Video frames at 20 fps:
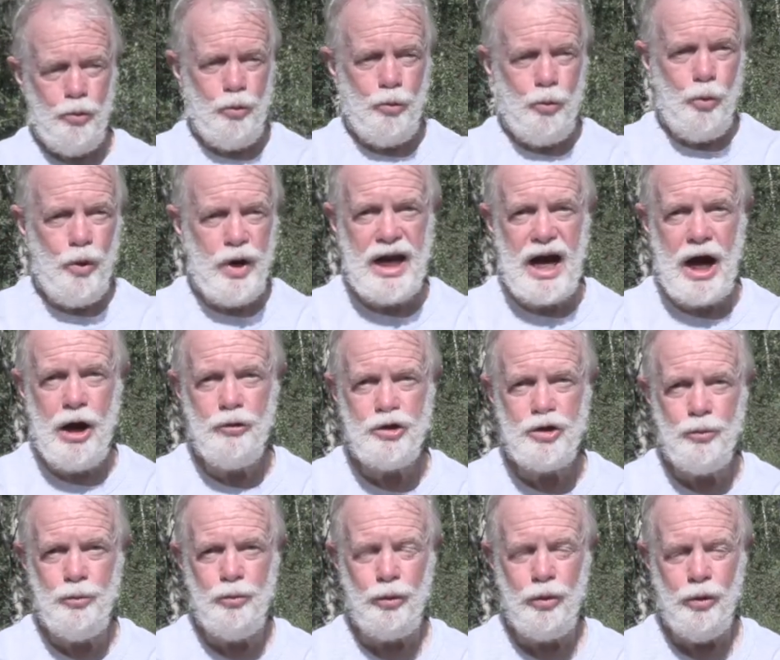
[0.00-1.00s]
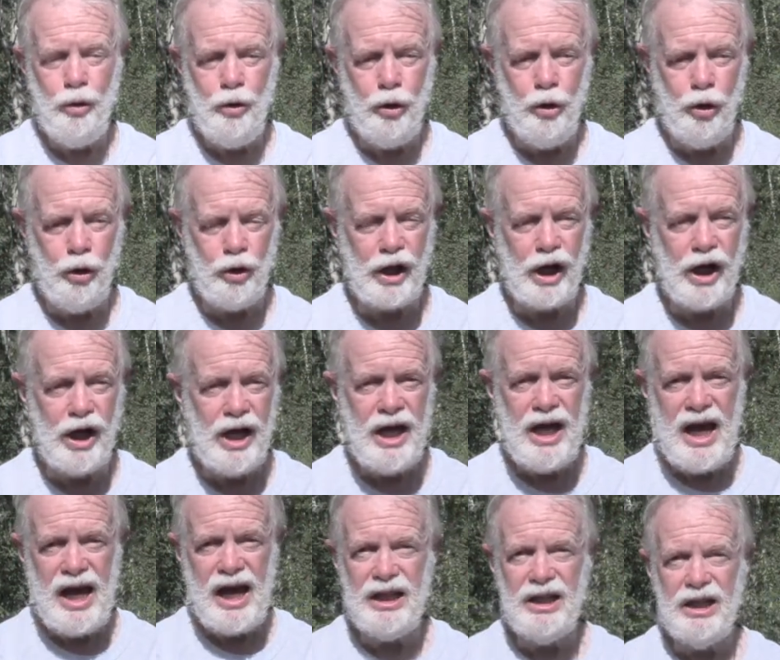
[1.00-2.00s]
went out to Brolga
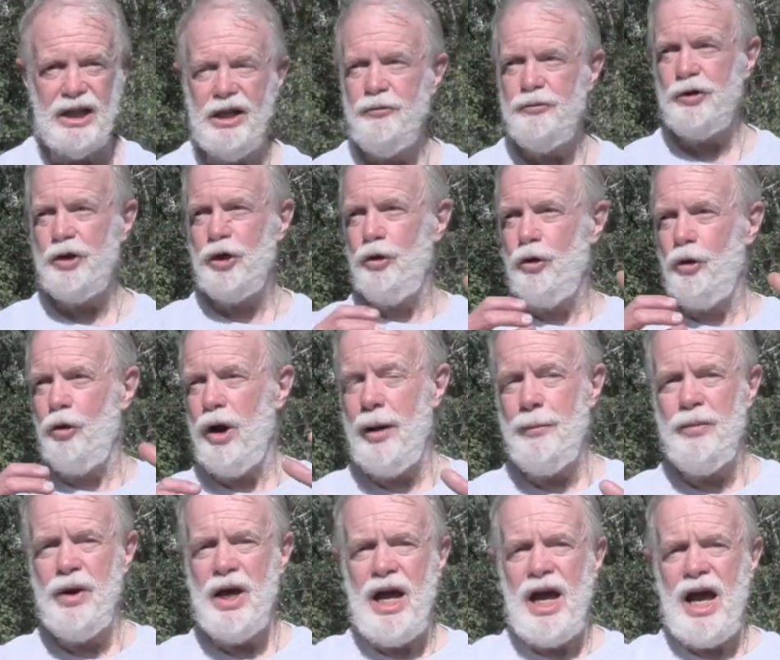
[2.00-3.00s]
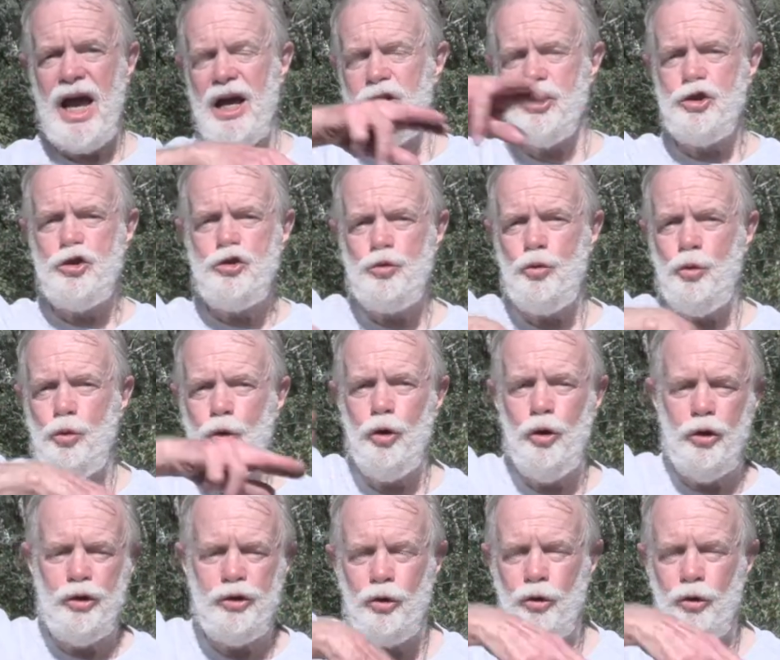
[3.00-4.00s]
and lifted her up and twirled her